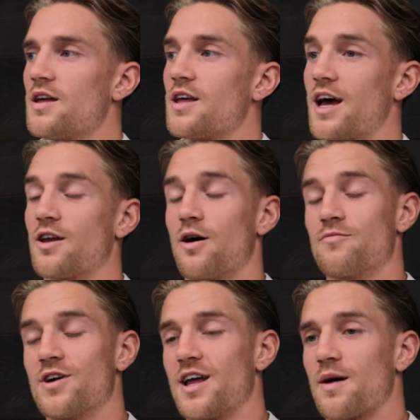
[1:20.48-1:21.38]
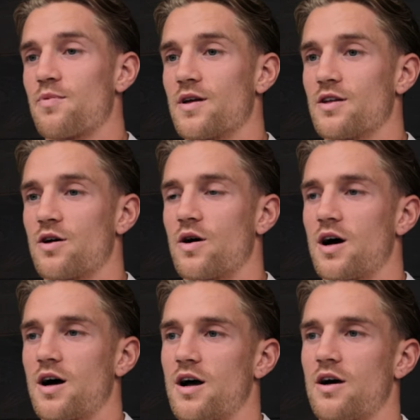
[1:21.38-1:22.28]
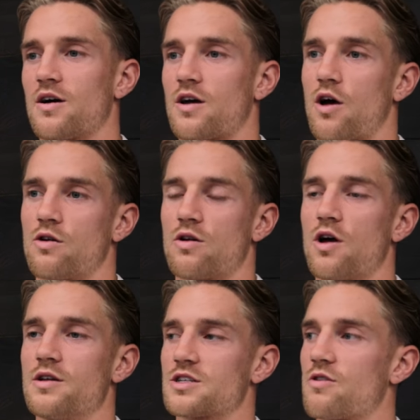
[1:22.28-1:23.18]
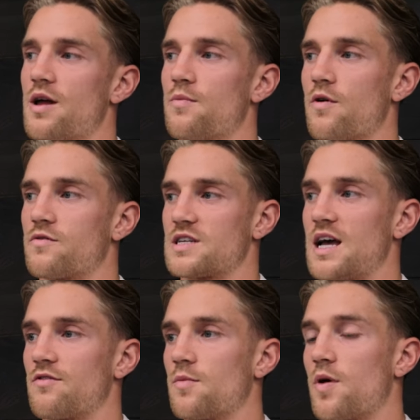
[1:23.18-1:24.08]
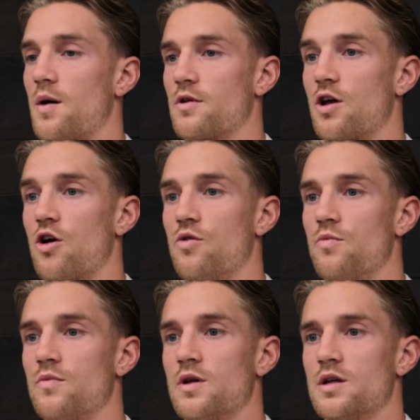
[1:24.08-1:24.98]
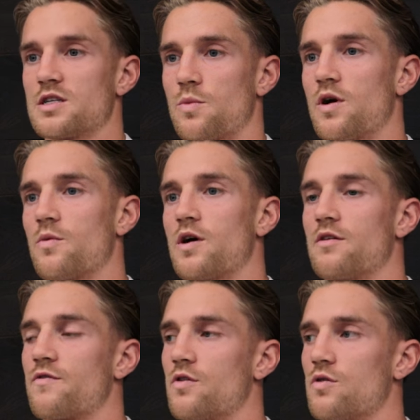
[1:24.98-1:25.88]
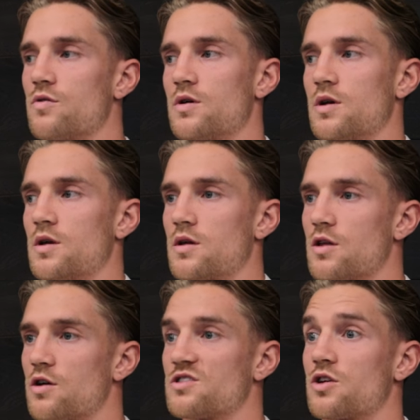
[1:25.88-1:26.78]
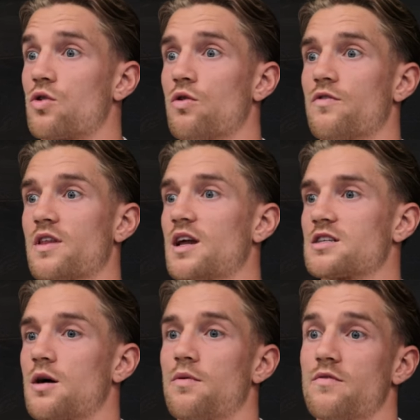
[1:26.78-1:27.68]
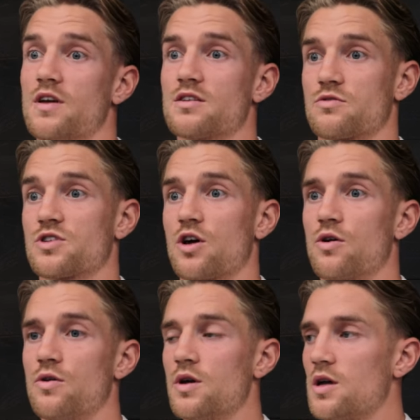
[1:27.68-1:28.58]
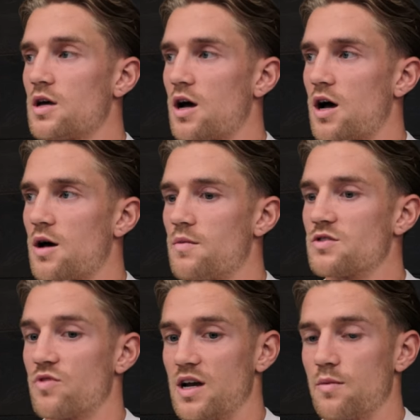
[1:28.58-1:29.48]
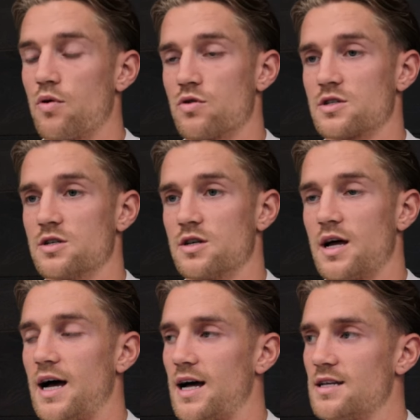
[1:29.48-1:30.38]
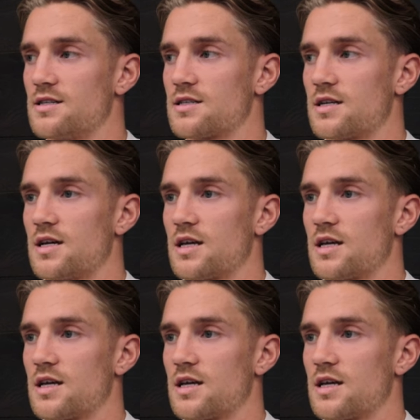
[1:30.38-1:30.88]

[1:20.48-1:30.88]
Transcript: Yeah, no, I'm really happy. Going on loan is great, but obviously having a permanent home somewhere where you feel secure for the next couple of years or so is really important, and